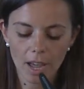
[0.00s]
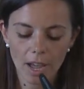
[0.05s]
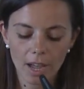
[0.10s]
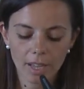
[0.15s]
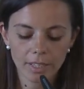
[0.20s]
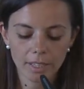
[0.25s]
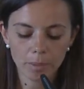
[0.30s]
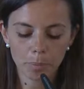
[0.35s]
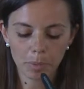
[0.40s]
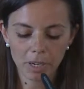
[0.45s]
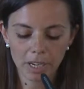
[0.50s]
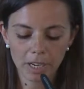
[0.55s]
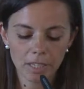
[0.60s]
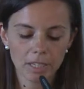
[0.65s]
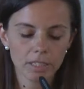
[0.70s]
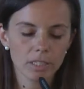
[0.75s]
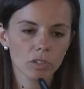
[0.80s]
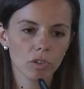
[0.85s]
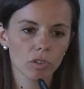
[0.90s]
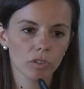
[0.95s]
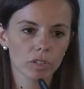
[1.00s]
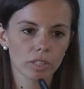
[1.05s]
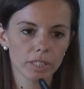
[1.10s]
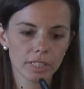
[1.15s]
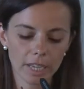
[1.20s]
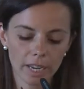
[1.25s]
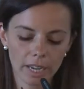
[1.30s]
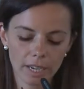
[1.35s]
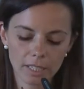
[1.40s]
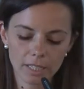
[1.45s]
and the platelets
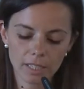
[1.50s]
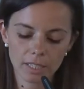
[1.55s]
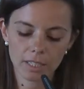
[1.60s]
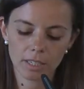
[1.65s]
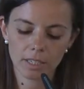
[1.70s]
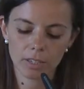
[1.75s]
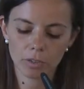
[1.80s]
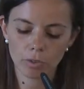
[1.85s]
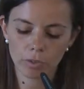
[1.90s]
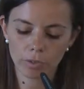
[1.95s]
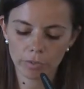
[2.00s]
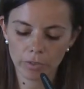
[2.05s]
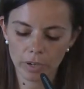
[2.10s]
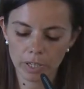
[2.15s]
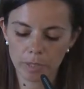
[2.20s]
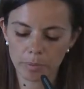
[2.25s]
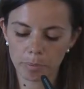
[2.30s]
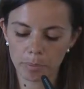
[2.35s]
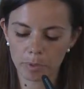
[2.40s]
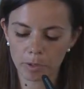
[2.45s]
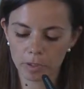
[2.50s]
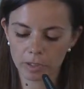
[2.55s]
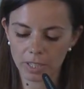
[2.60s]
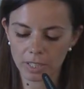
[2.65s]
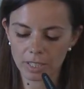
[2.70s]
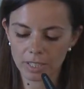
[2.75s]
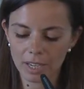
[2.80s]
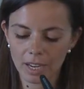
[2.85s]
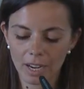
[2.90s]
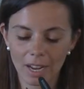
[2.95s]
contains surface
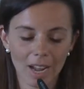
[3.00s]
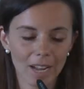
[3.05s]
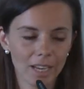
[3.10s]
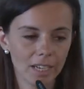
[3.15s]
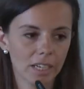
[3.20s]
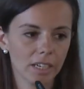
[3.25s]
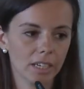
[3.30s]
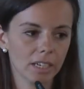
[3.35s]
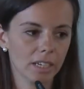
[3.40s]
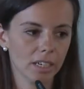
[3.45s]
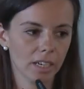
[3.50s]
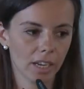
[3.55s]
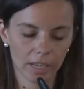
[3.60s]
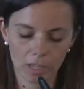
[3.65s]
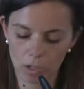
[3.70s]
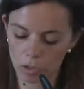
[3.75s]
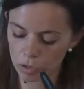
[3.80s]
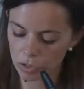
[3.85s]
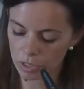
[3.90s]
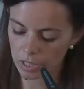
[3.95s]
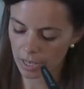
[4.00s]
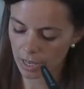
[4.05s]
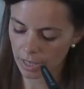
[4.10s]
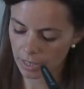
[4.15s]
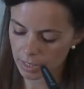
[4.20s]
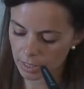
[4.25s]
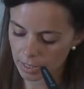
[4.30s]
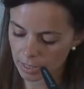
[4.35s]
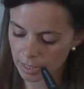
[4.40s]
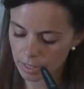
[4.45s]
proteins highly
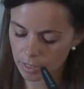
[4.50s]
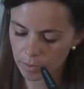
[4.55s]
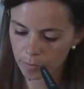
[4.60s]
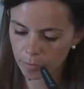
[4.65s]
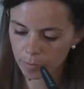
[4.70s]
glycosylated.